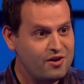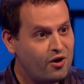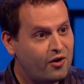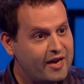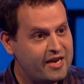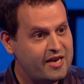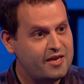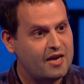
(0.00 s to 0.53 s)
or not
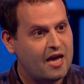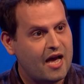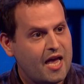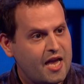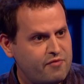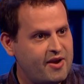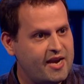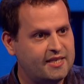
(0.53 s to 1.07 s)
he
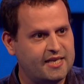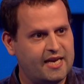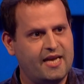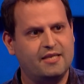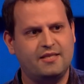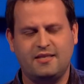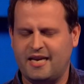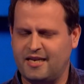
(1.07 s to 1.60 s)
reads
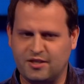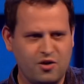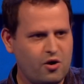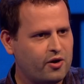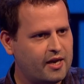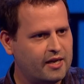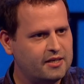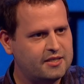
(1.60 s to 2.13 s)
it, he's
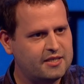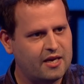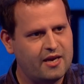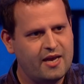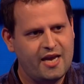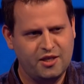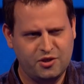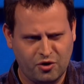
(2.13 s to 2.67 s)
not going to
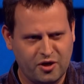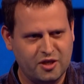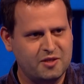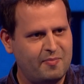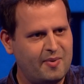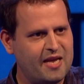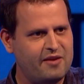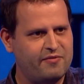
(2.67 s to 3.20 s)

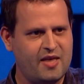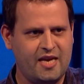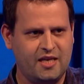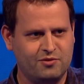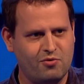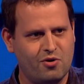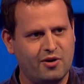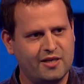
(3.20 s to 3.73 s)
believe that
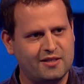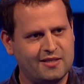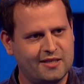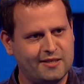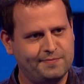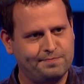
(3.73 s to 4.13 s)
he's wrong, is he?